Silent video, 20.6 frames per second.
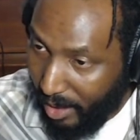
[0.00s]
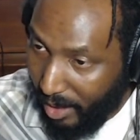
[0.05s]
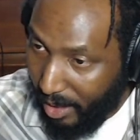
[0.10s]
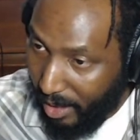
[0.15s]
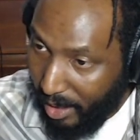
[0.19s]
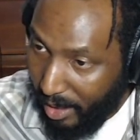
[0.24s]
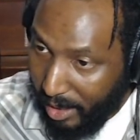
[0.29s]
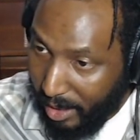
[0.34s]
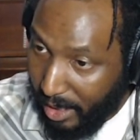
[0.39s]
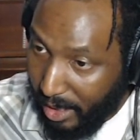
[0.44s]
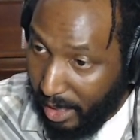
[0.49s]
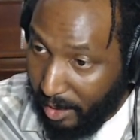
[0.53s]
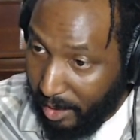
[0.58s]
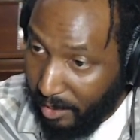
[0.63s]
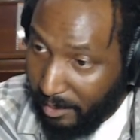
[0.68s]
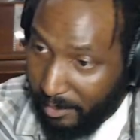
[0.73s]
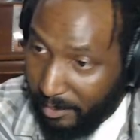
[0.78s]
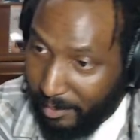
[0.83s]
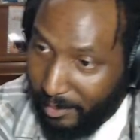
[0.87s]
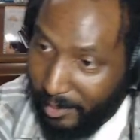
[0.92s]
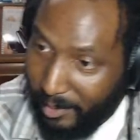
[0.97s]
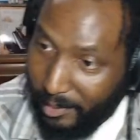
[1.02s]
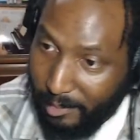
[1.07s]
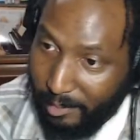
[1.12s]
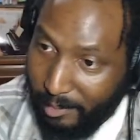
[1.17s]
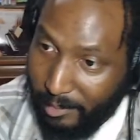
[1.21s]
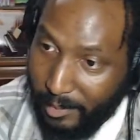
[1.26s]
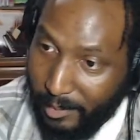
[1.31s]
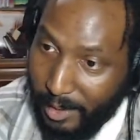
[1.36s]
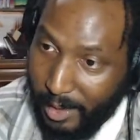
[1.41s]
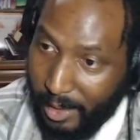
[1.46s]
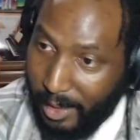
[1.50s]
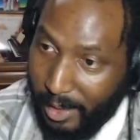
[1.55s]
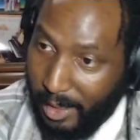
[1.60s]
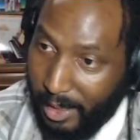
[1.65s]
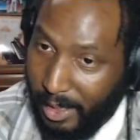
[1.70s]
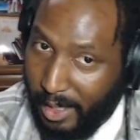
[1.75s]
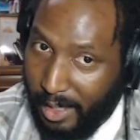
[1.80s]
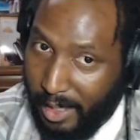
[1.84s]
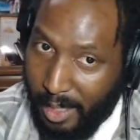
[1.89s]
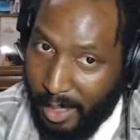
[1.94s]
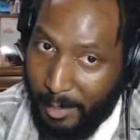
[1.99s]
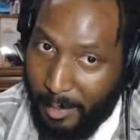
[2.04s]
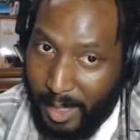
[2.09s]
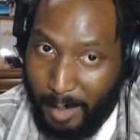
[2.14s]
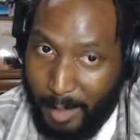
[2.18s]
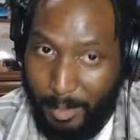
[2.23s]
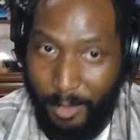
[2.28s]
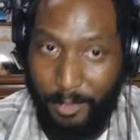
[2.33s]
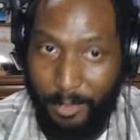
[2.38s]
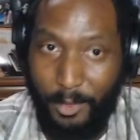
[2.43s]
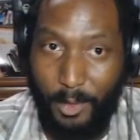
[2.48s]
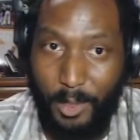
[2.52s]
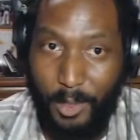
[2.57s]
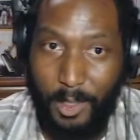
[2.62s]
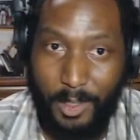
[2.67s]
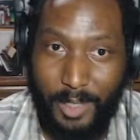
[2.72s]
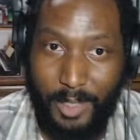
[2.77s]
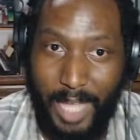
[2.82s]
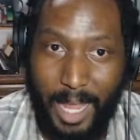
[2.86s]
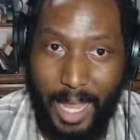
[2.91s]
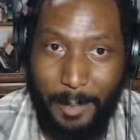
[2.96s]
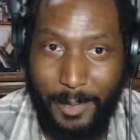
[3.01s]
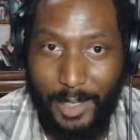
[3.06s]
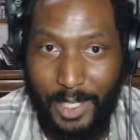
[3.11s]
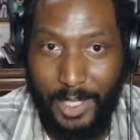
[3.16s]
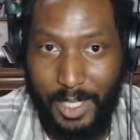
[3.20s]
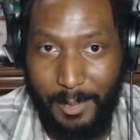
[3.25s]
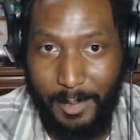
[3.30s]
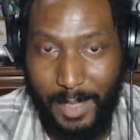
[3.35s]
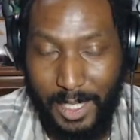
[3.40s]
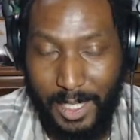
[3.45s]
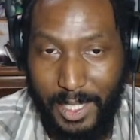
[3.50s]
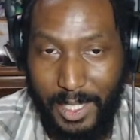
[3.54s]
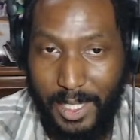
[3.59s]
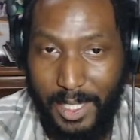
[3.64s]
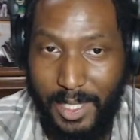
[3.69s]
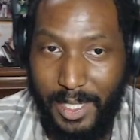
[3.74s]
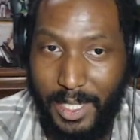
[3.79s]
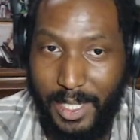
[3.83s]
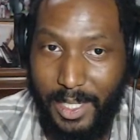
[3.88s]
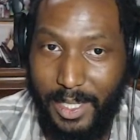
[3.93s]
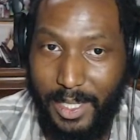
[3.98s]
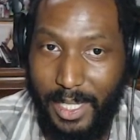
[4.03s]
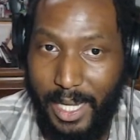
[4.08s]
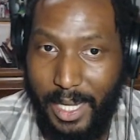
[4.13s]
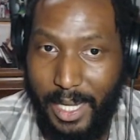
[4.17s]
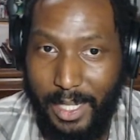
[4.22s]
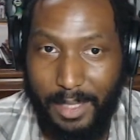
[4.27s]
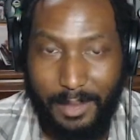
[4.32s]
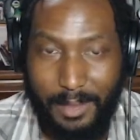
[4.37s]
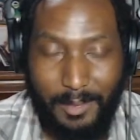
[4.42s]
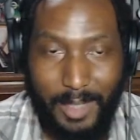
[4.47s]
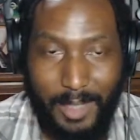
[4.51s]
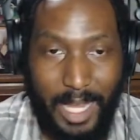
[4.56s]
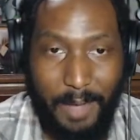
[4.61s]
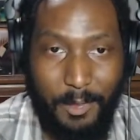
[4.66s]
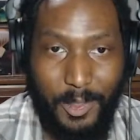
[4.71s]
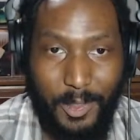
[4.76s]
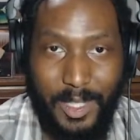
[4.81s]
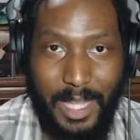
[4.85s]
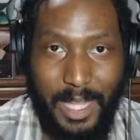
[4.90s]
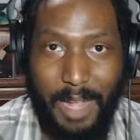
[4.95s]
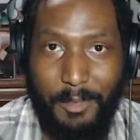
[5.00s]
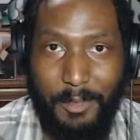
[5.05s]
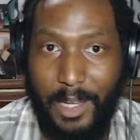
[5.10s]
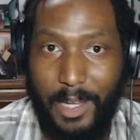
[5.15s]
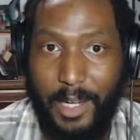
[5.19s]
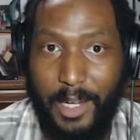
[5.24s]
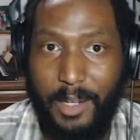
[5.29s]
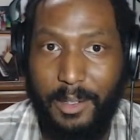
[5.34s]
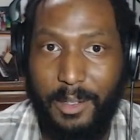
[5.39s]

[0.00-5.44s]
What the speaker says: No. I mean, before capitalism existed, like life was not fair.